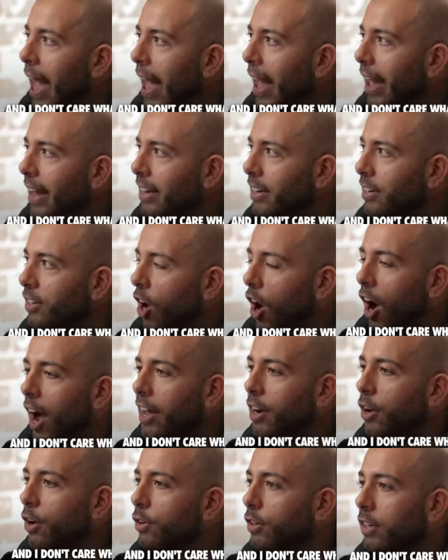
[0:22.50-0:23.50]
And I
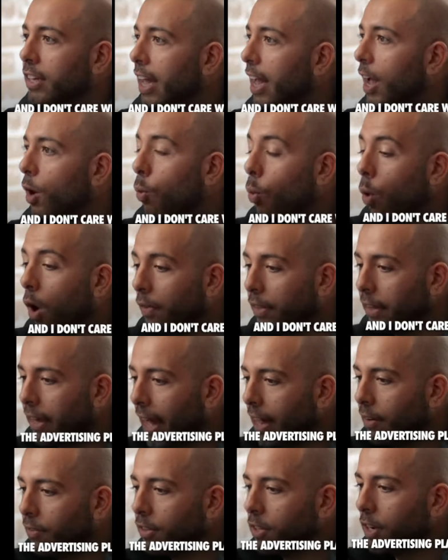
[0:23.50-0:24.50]
don't care what the
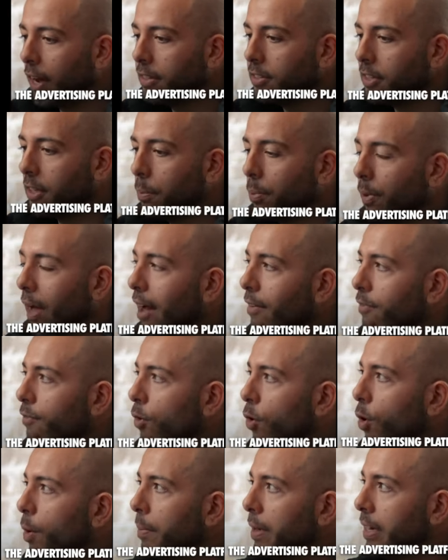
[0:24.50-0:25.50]
advertising
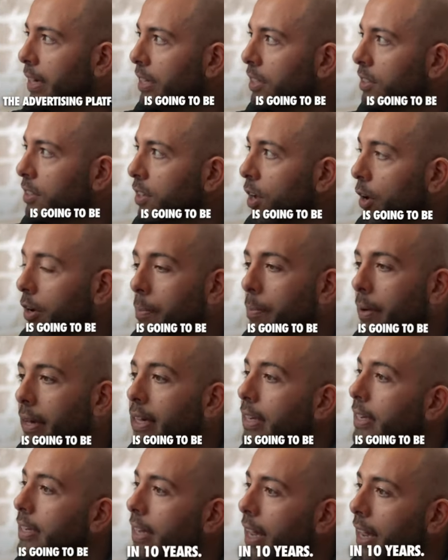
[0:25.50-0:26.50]
platform is going to be
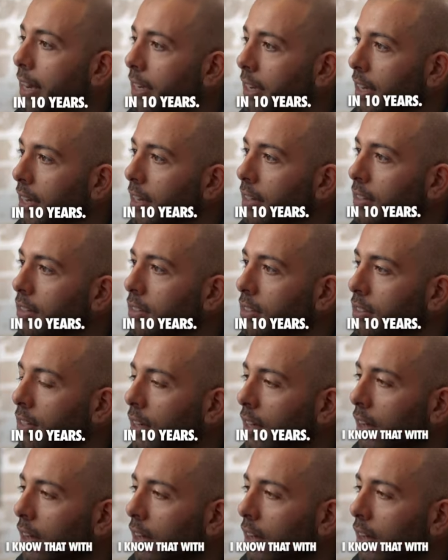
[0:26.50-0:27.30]
in 10 years.